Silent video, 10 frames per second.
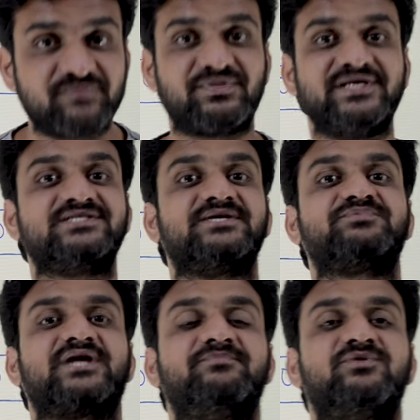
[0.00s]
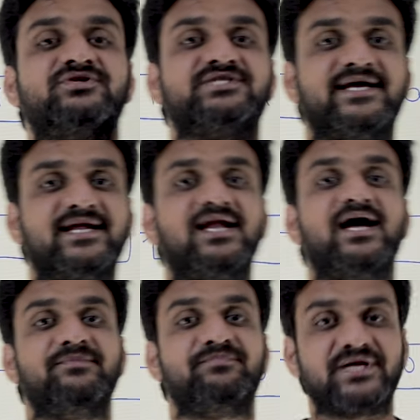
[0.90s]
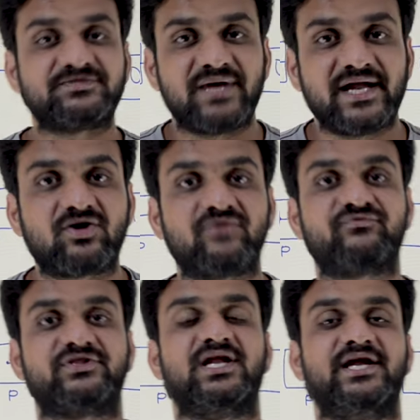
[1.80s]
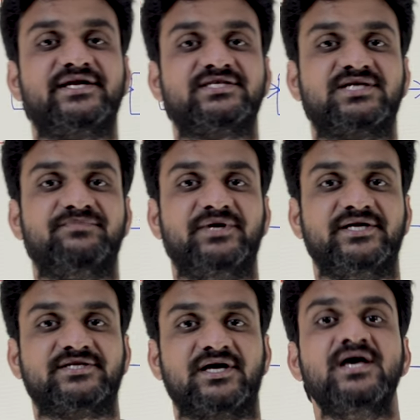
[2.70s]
please subscribe to our channel and press bell icon for the latest updates.